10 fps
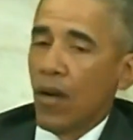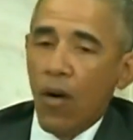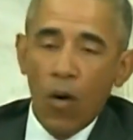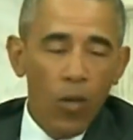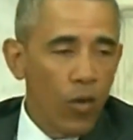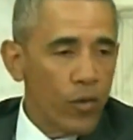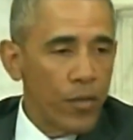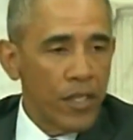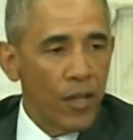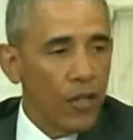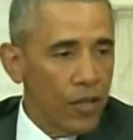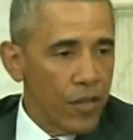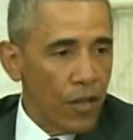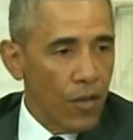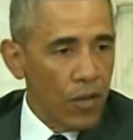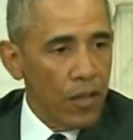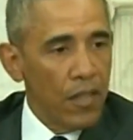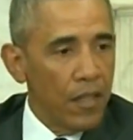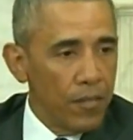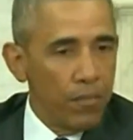All those materials are
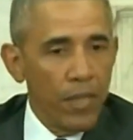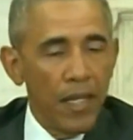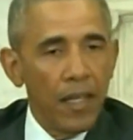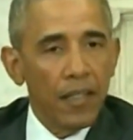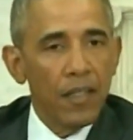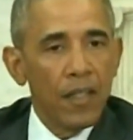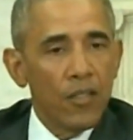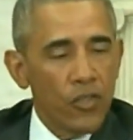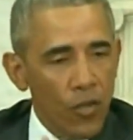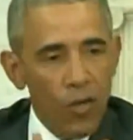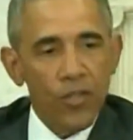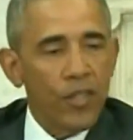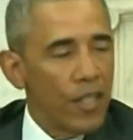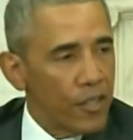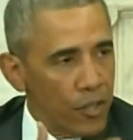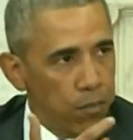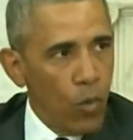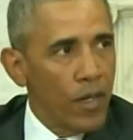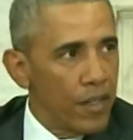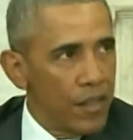currently being searched,
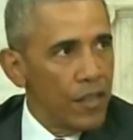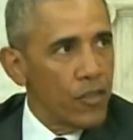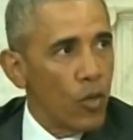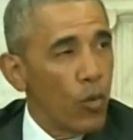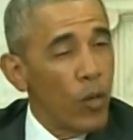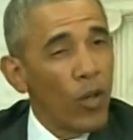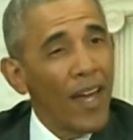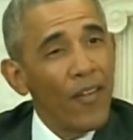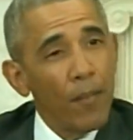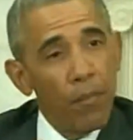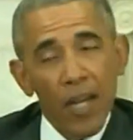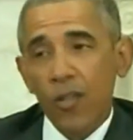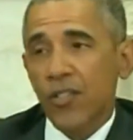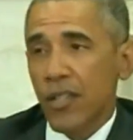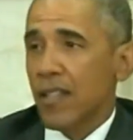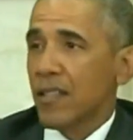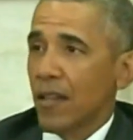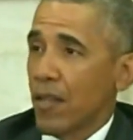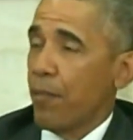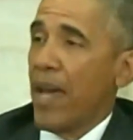exploited, so we will have a better sense
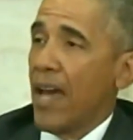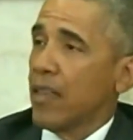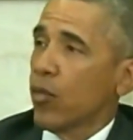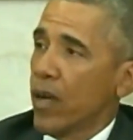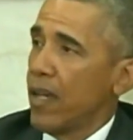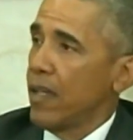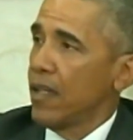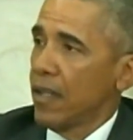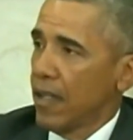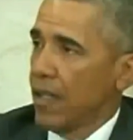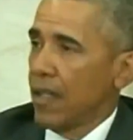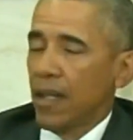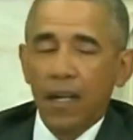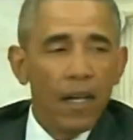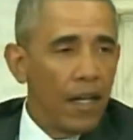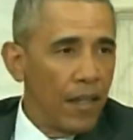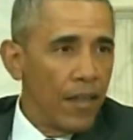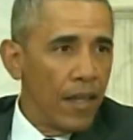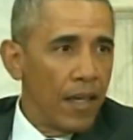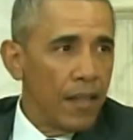of the pathway
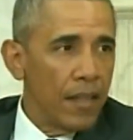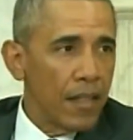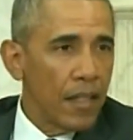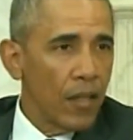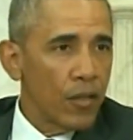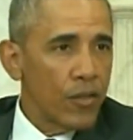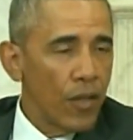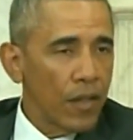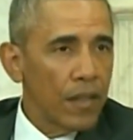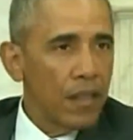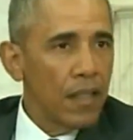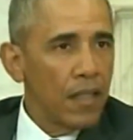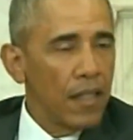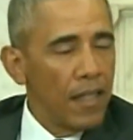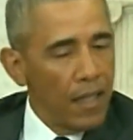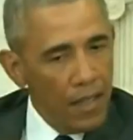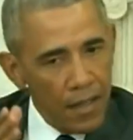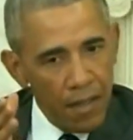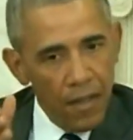that the killer took in